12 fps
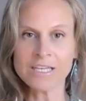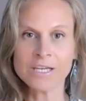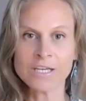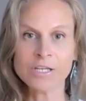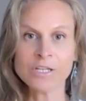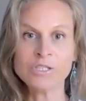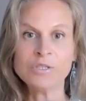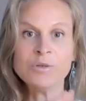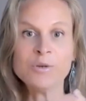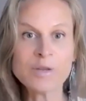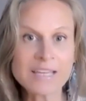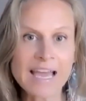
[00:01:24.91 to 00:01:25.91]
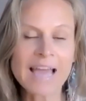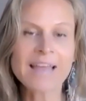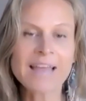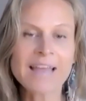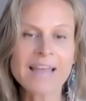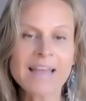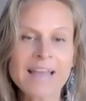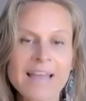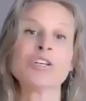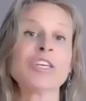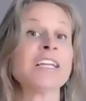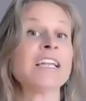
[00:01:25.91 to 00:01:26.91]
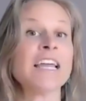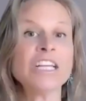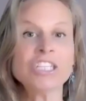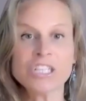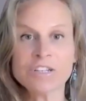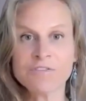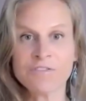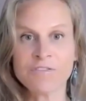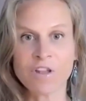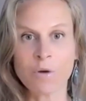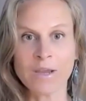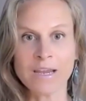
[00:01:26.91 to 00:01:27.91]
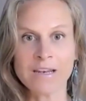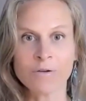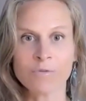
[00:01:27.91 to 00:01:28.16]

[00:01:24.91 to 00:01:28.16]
to get the circulation flowing,